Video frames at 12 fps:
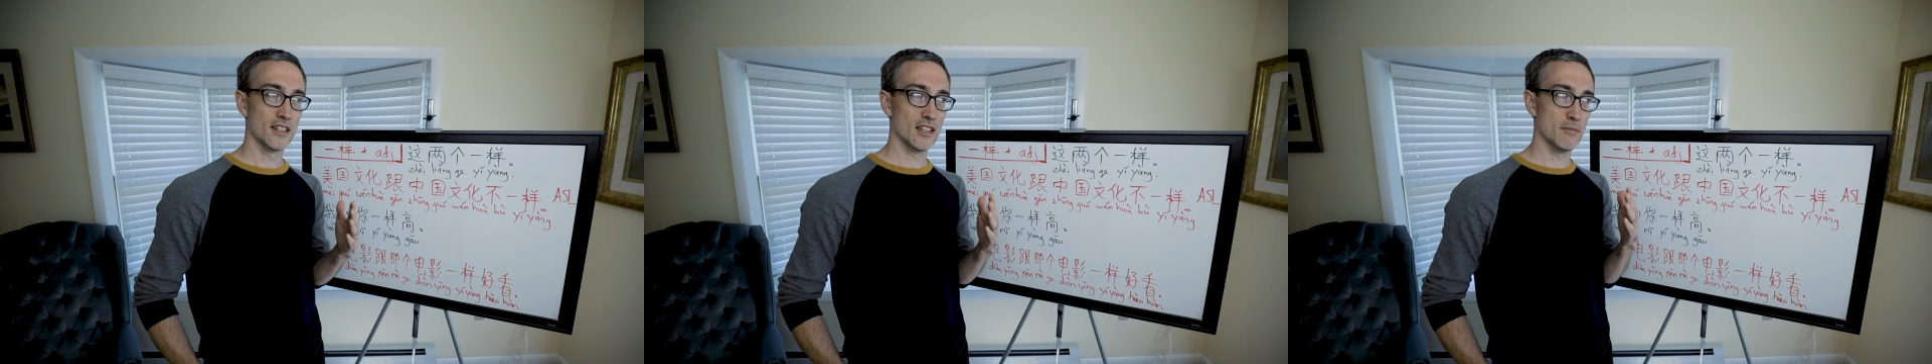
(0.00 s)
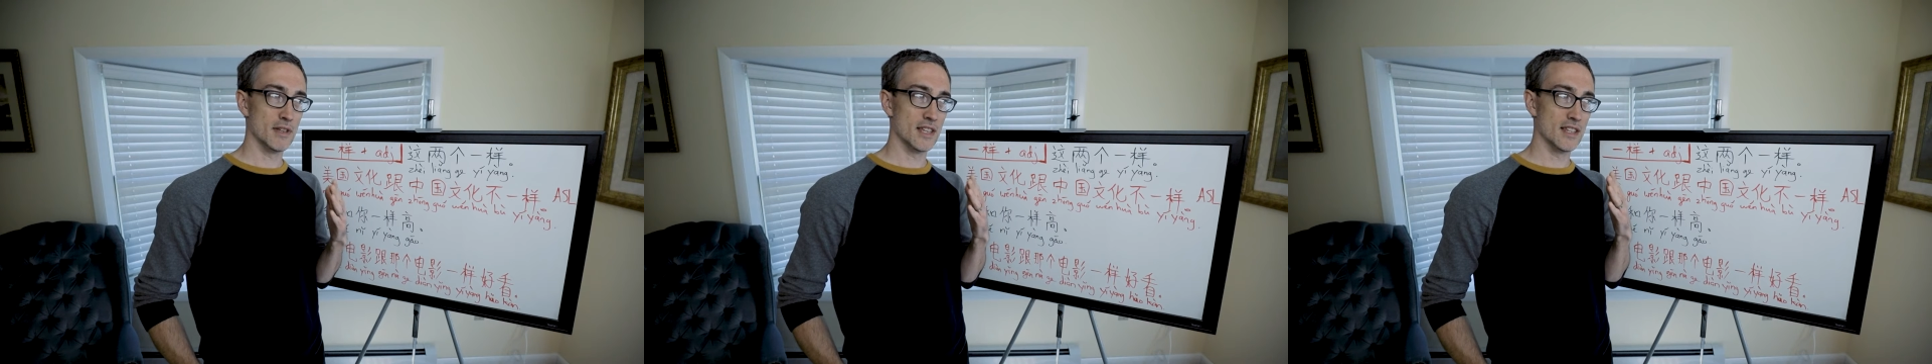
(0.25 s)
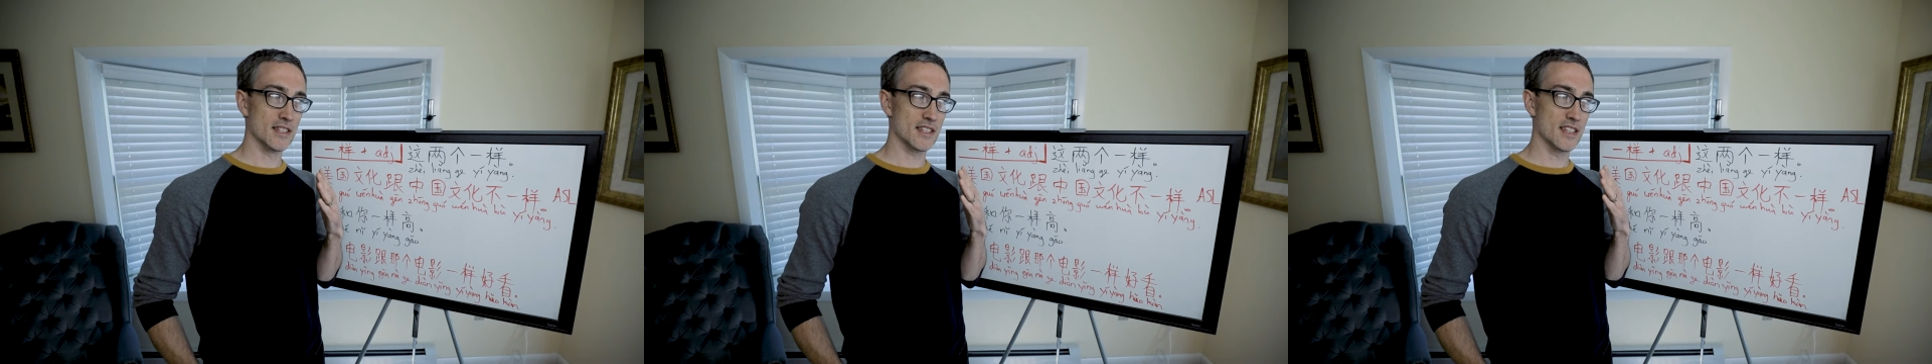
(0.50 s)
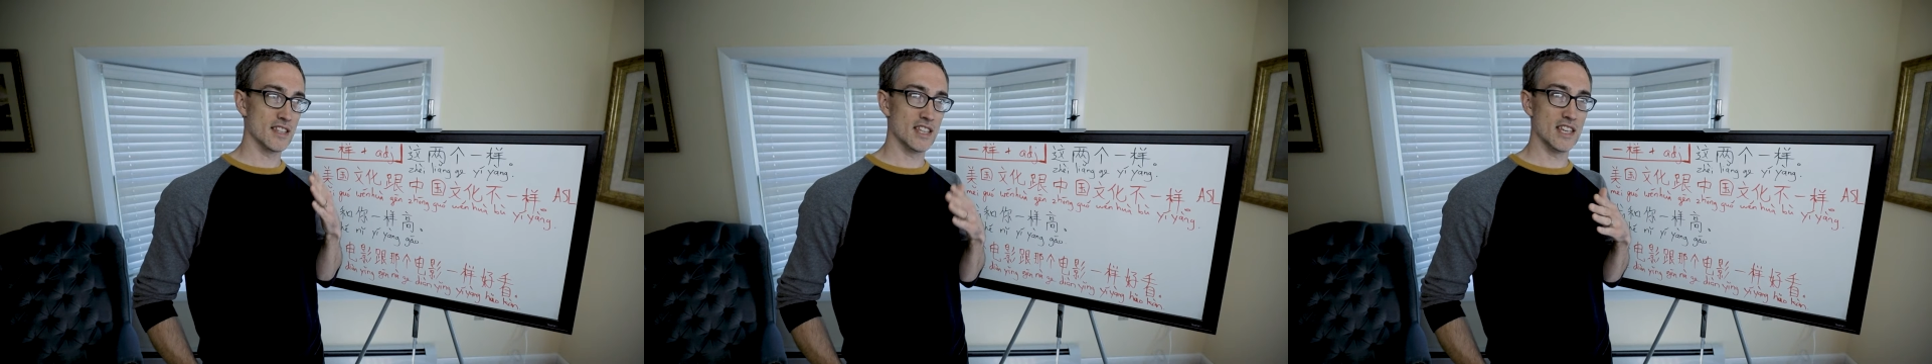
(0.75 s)
It
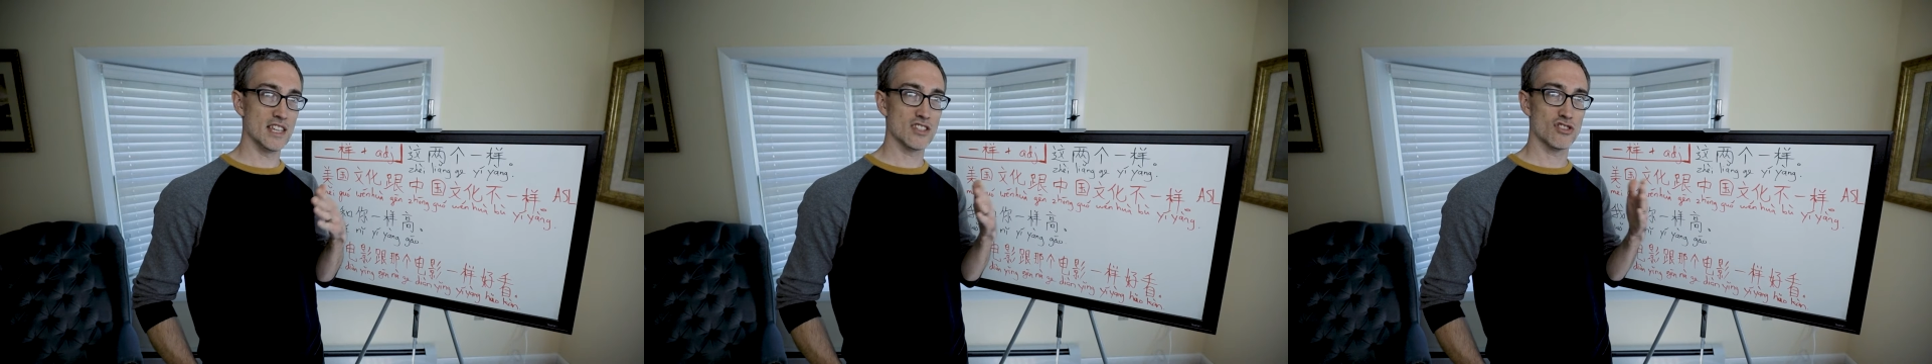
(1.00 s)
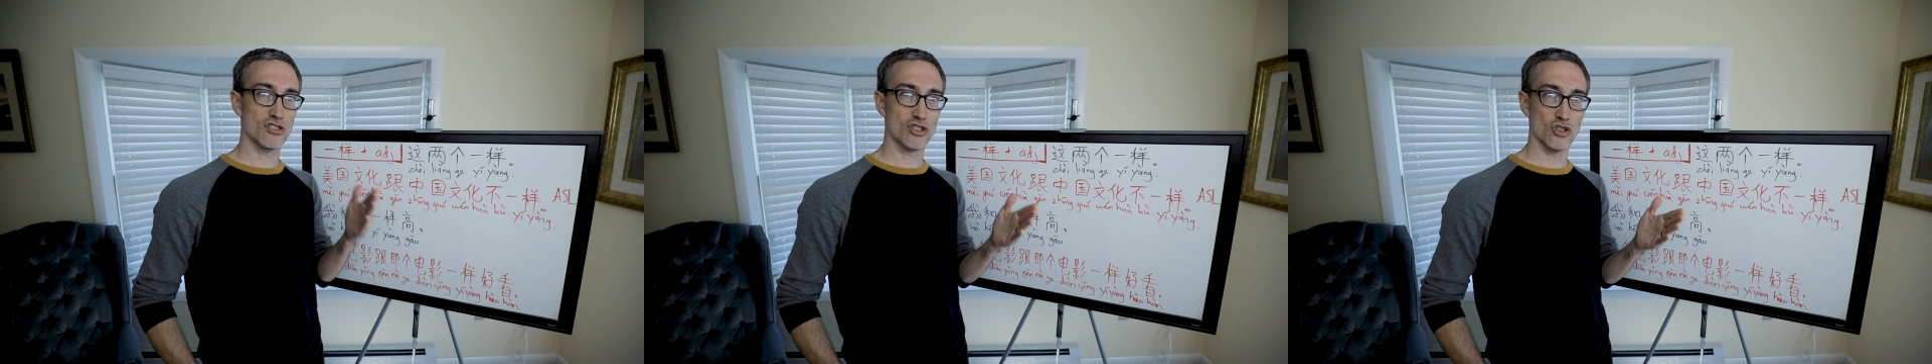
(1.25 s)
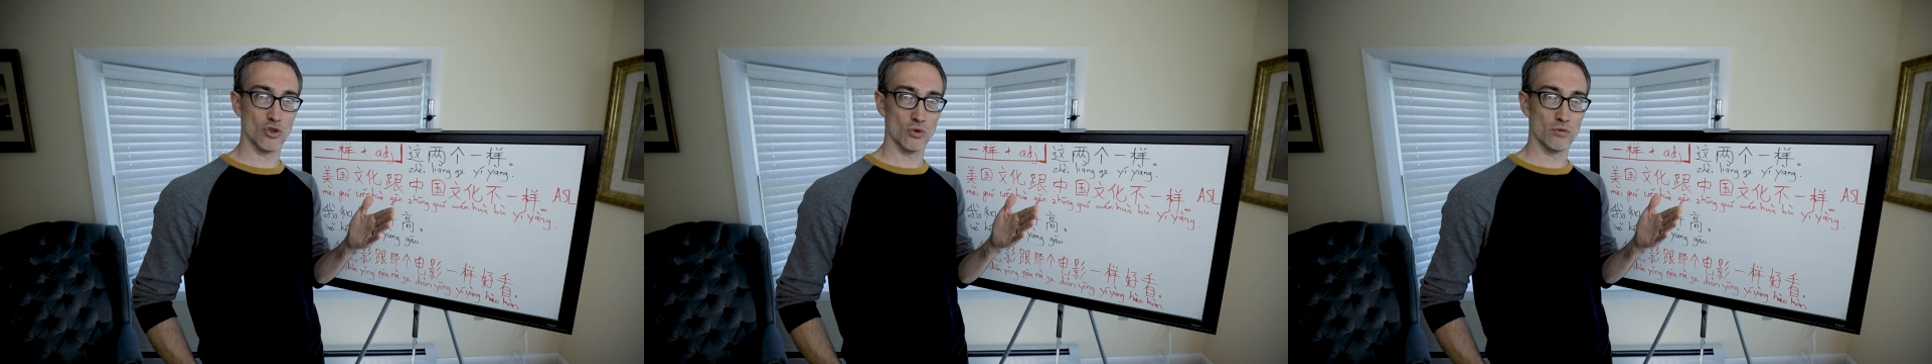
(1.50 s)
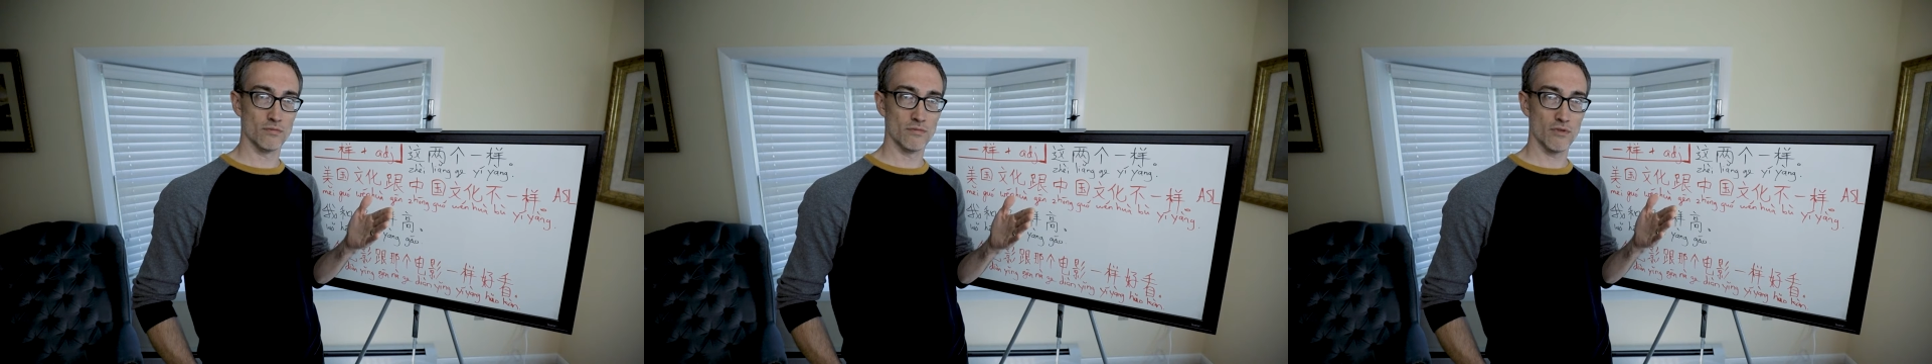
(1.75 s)
means these
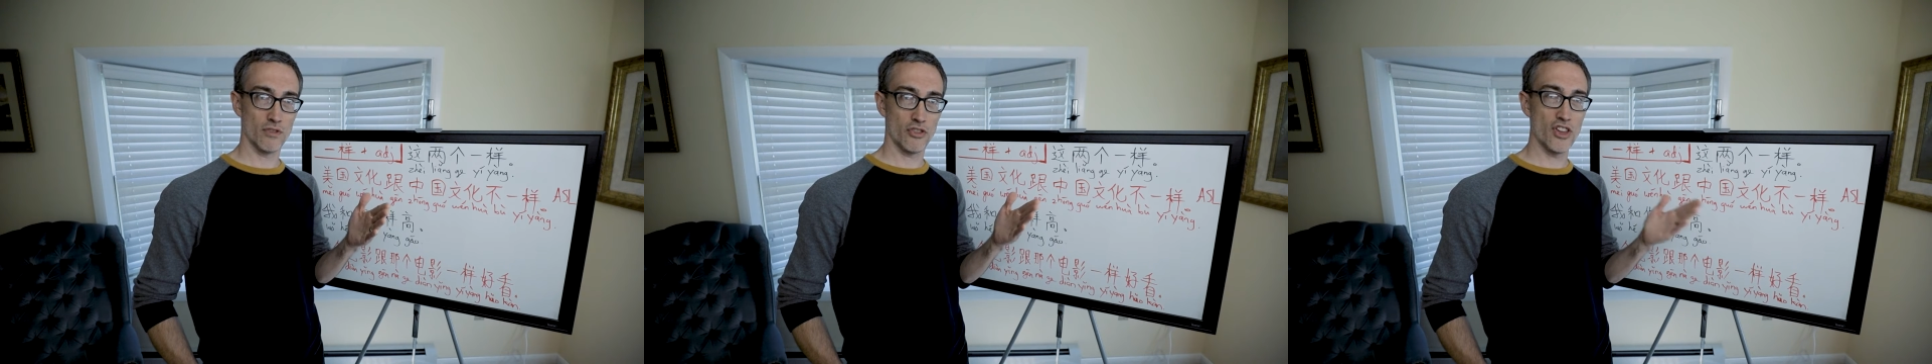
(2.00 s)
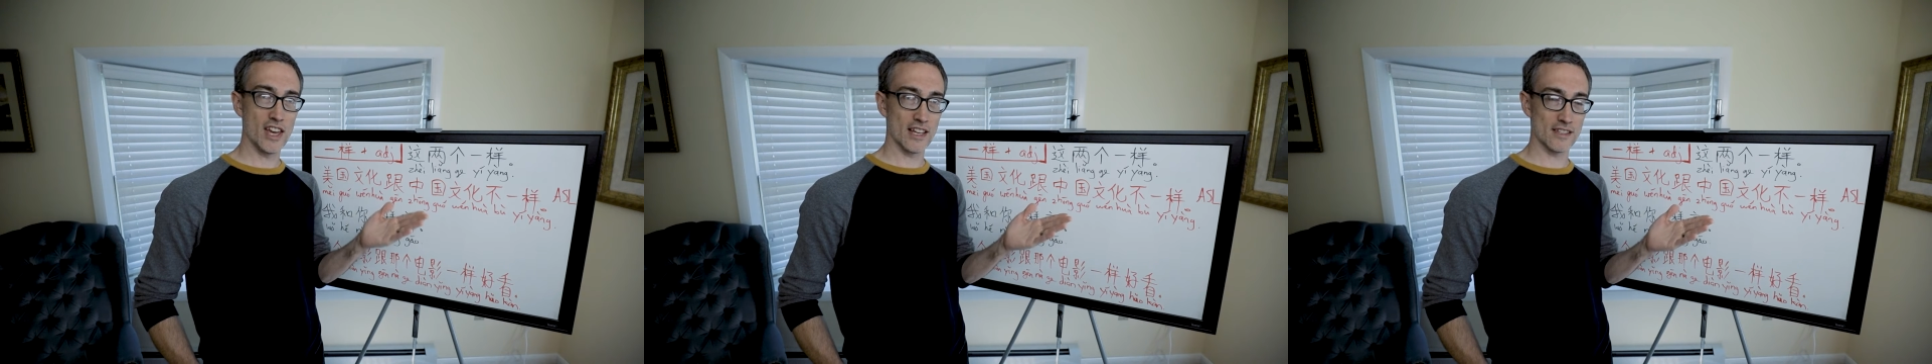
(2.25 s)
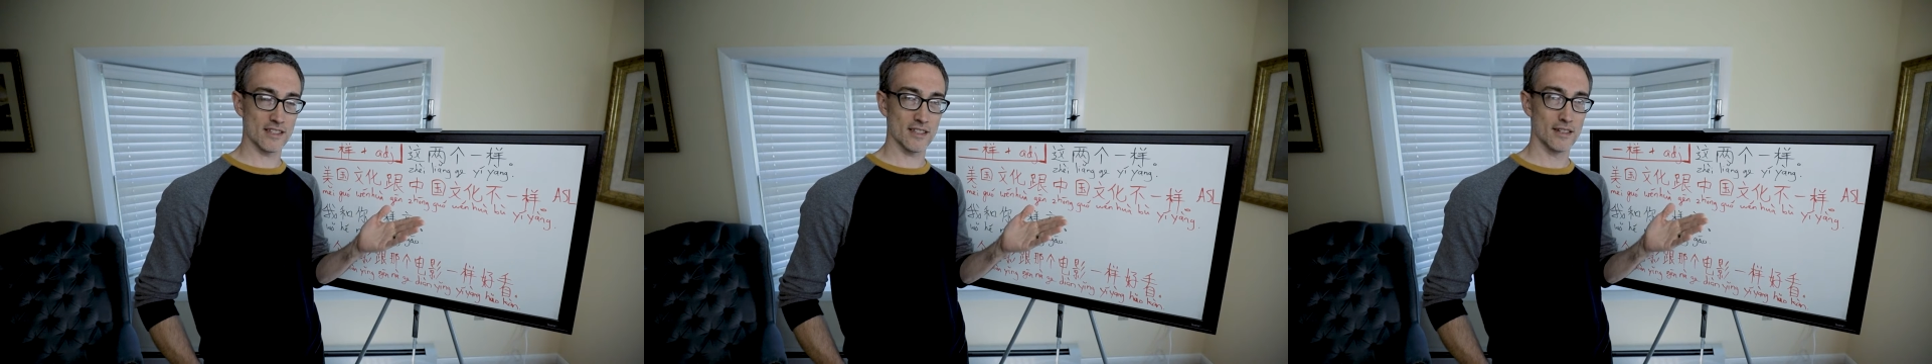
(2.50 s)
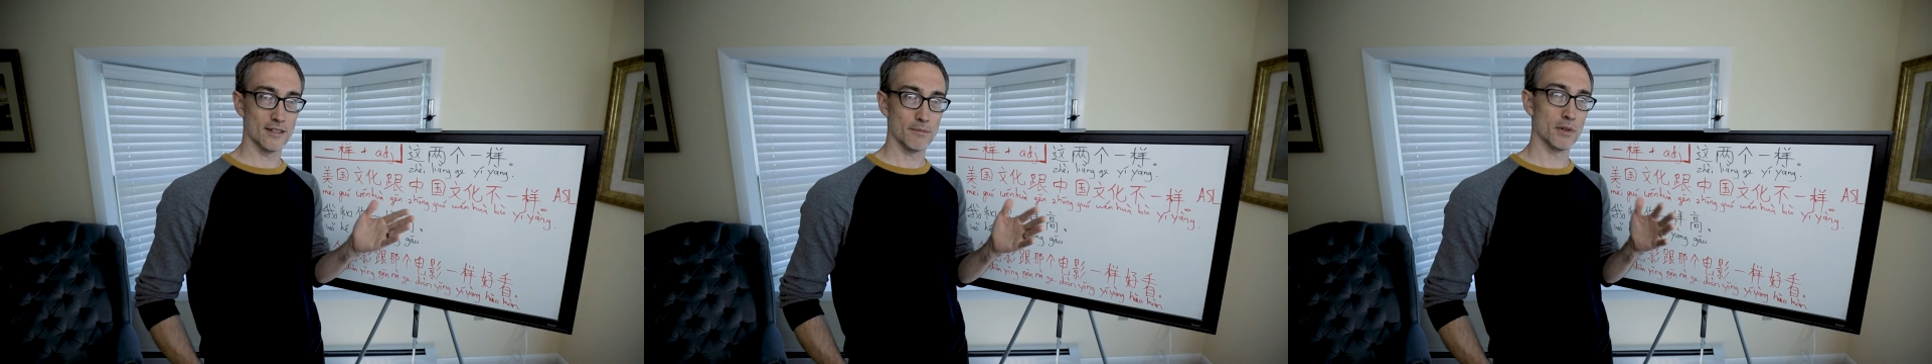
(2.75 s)
two things.